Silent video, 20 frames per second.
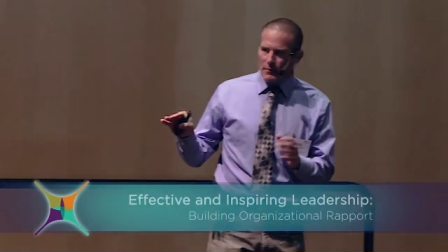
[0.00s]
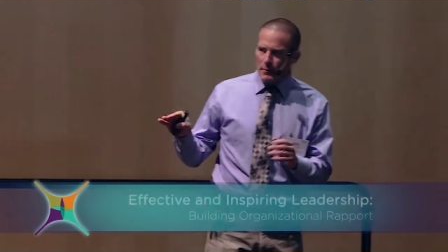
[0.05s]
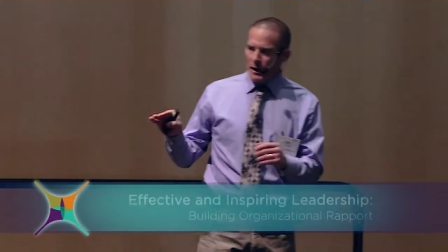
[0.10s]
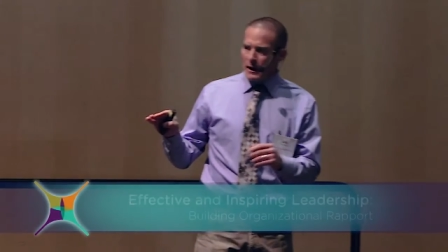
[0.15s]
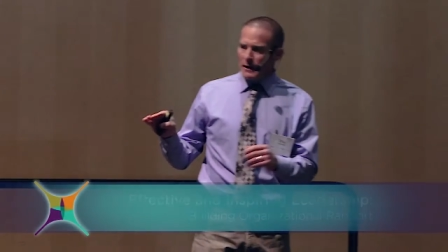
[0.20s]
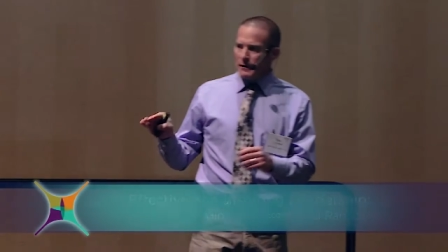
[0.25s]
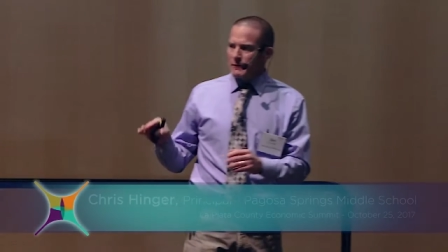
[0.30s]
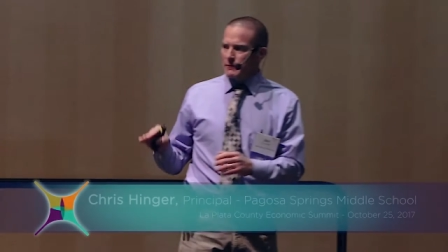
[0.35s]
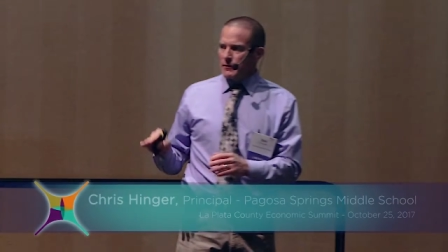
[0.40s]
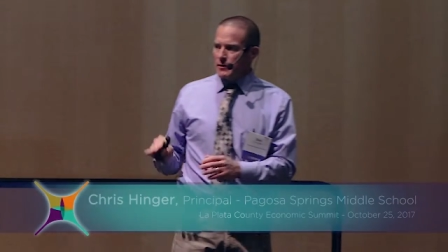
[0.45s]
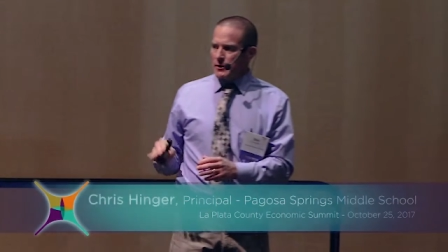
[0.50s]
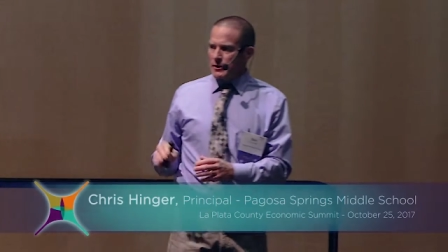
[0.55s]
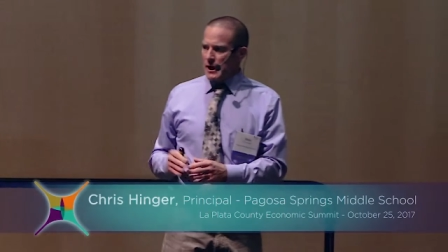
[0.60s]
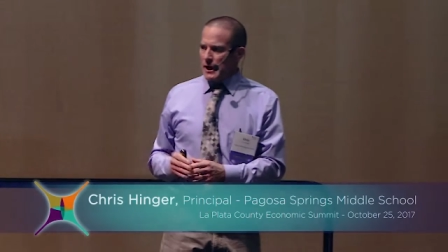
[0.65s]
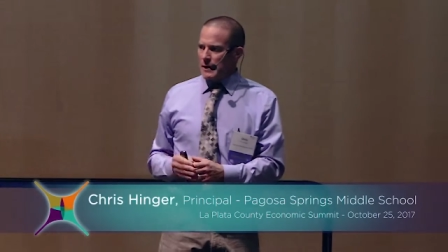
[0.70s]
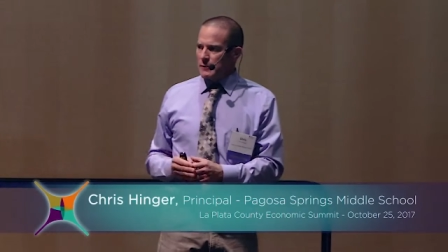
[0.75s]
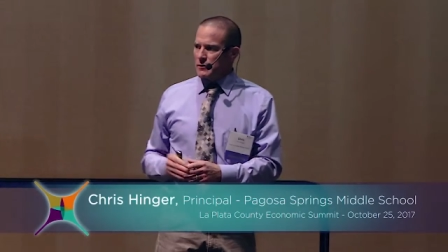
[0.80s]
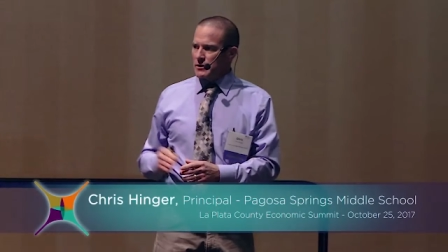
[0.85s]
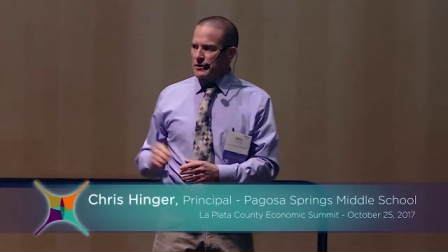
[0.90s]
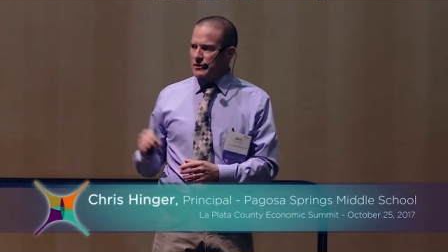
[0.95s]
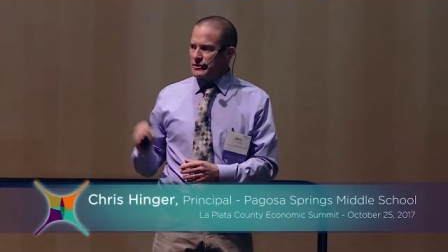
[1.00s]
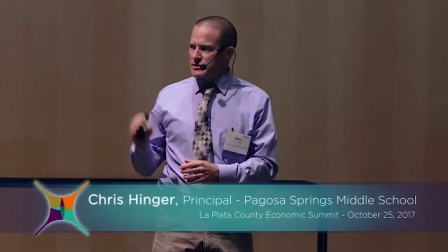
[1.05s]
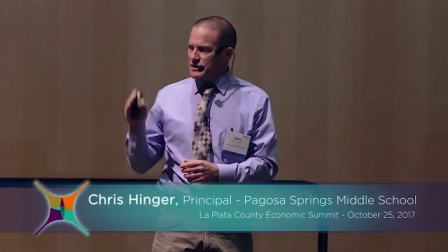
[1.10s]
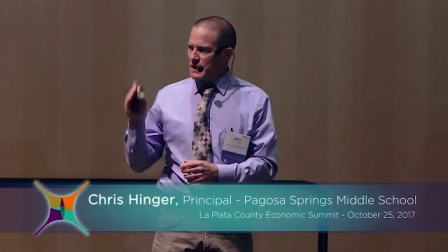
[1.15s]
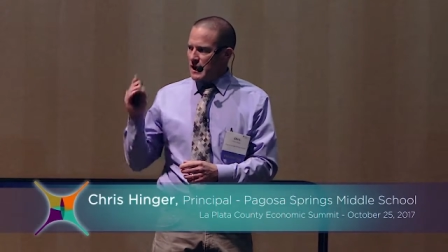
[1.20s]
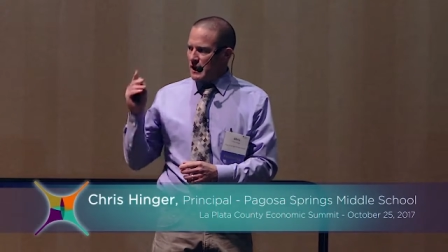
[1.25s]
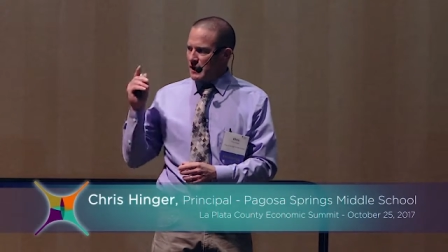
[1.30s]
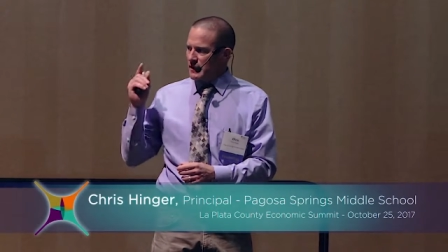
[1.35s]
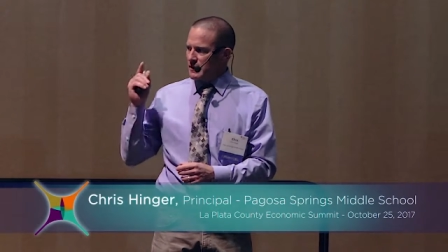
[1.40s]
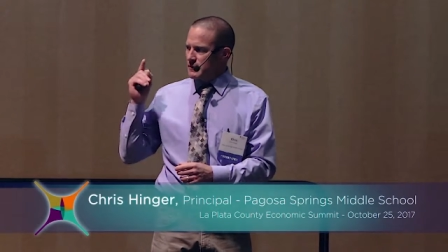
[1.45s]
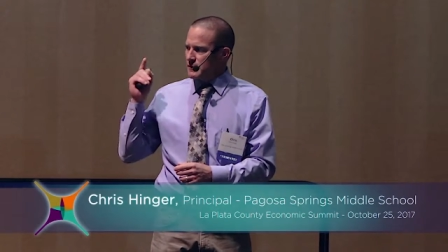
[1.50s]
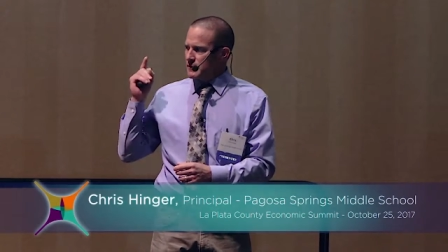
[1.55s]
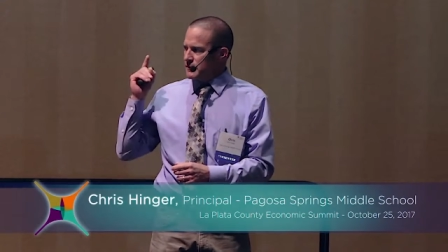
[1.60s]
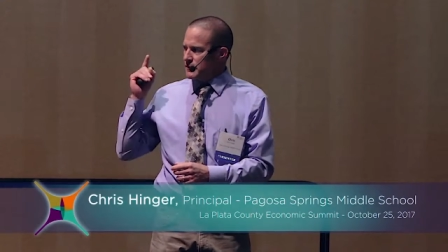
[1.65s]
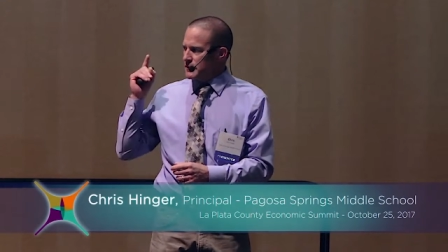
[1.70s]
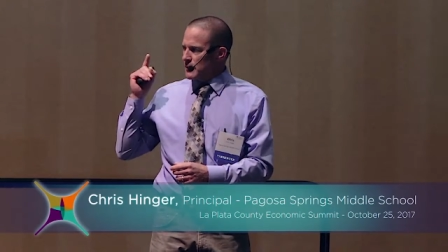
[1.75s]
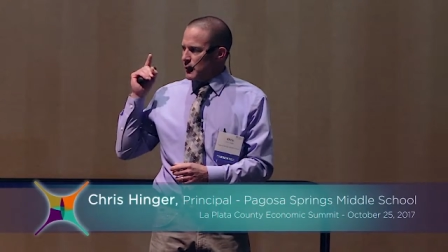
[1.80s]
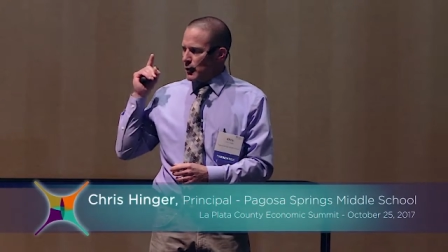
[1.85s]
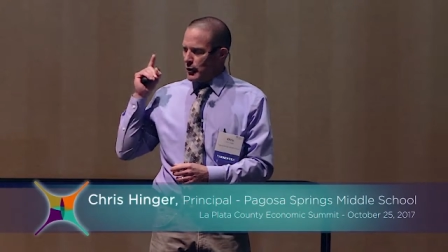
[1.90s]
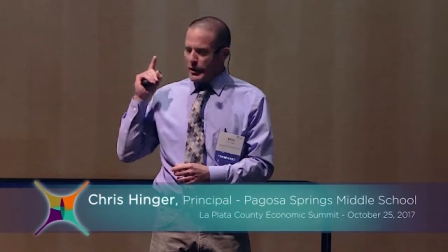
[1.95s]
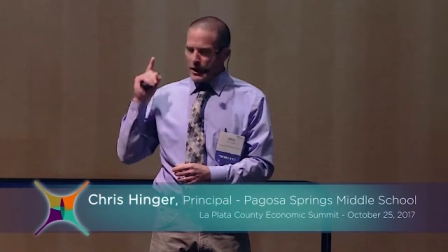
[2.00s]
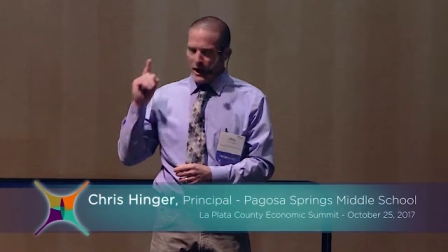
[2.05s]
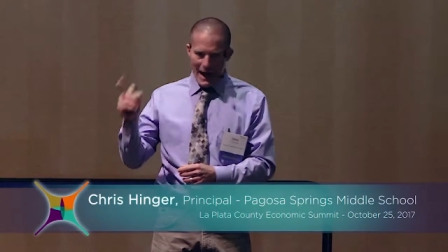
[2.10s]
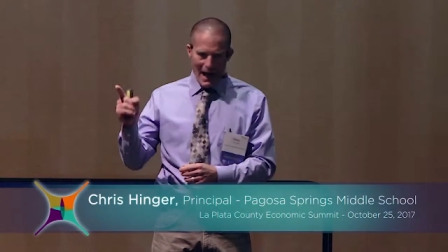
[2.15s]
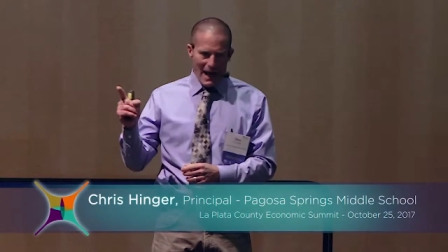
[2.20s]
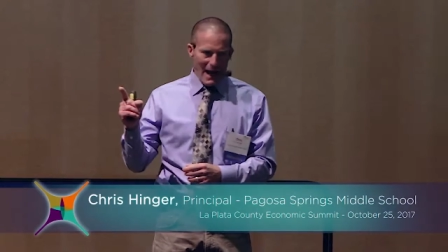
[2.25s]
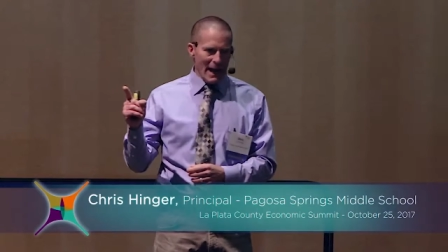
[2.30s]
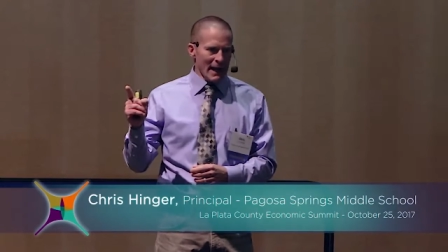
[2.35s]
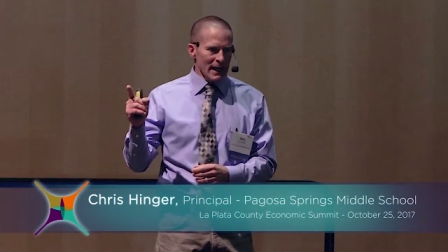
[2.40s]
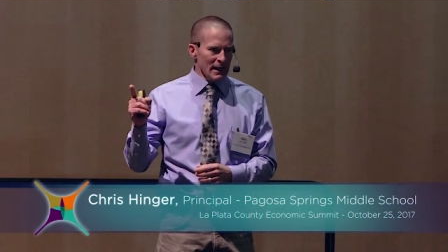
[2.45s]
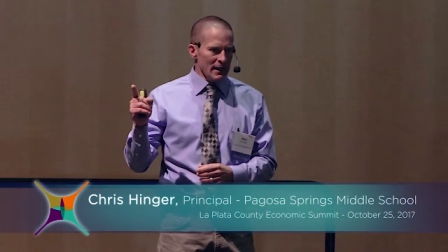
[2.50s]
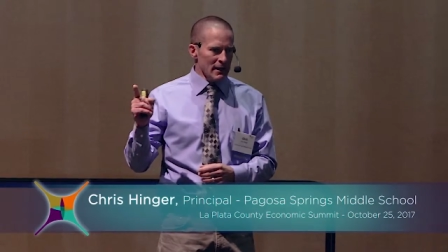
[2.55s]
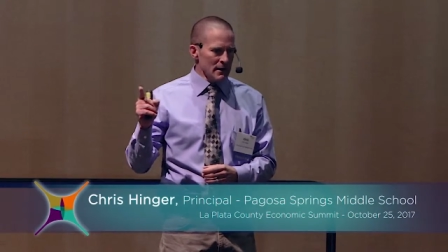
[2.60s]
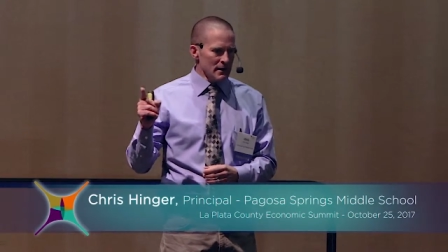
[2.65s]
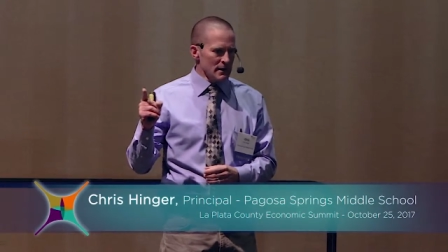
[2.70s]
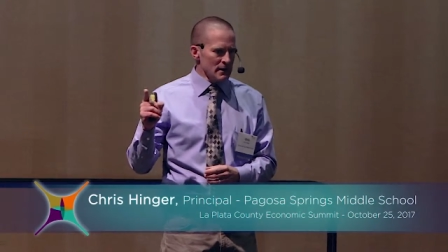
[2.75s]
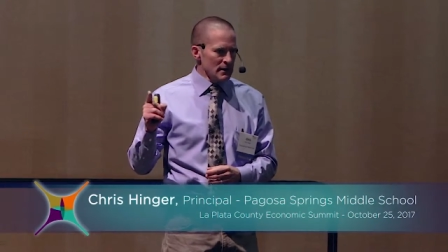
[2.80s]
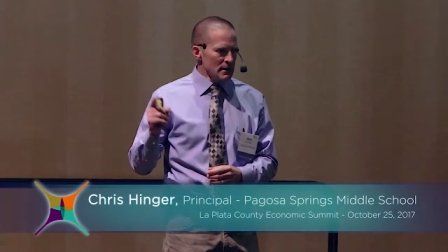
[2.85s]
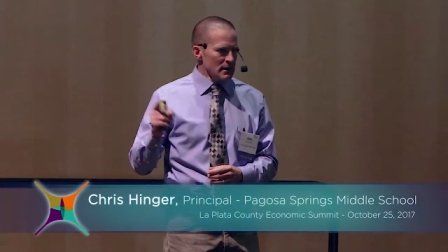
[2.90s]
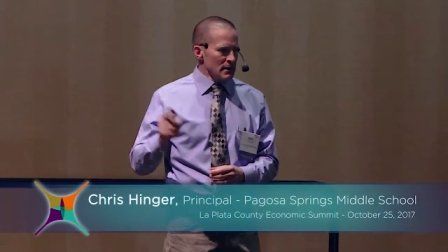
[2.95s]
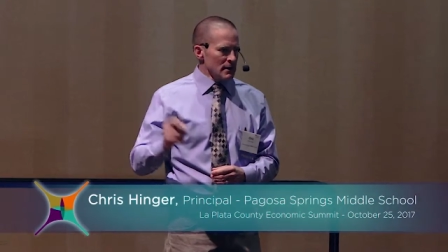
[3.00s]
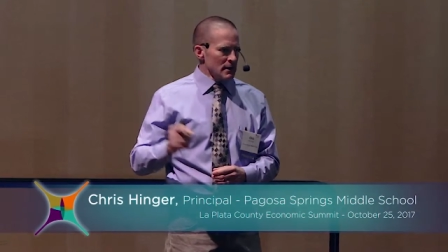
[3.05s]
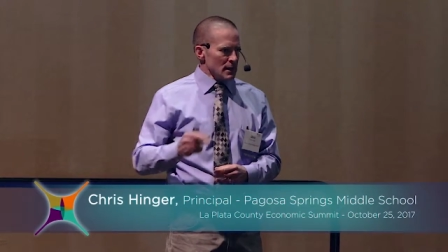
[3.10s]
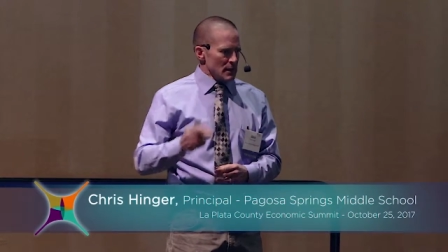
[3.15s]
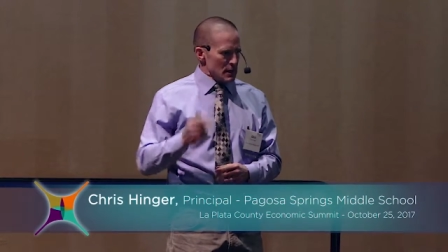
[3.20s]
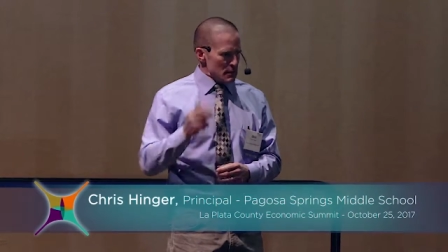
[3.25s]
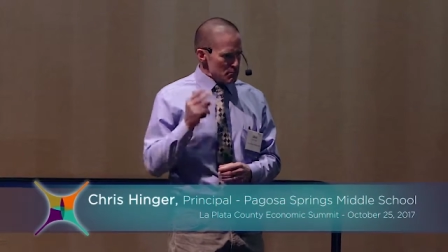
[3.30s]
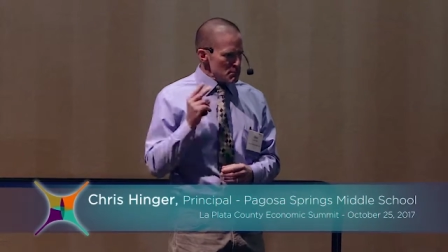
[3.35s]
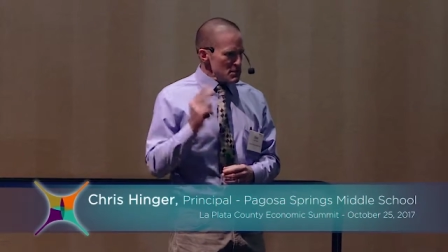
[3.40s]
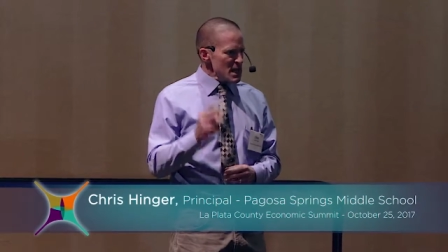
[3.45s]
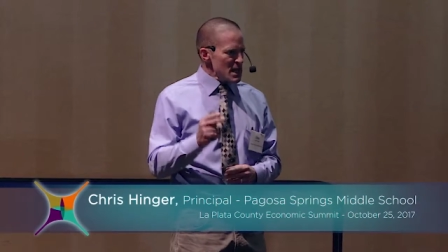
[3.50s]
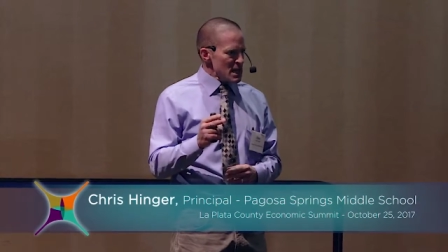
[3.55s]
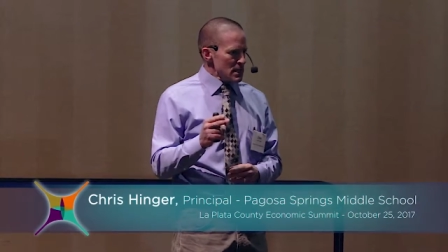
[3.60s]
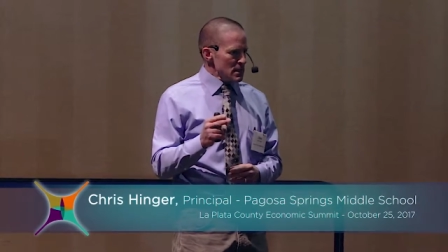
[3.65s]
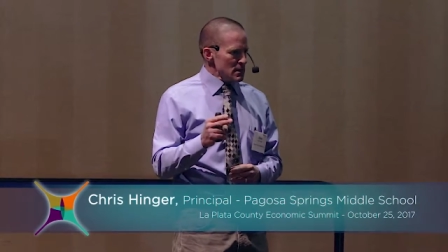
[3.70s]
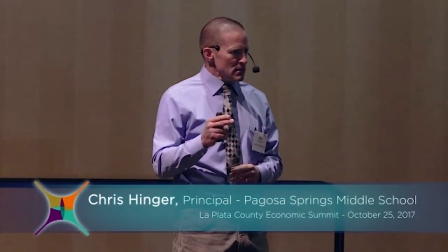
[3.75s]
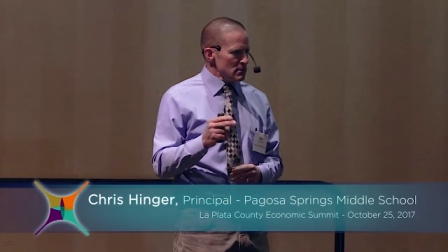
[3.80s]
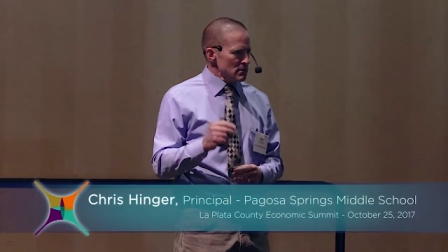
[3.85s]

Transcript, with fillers: from my vocabulary is the, the word I and me.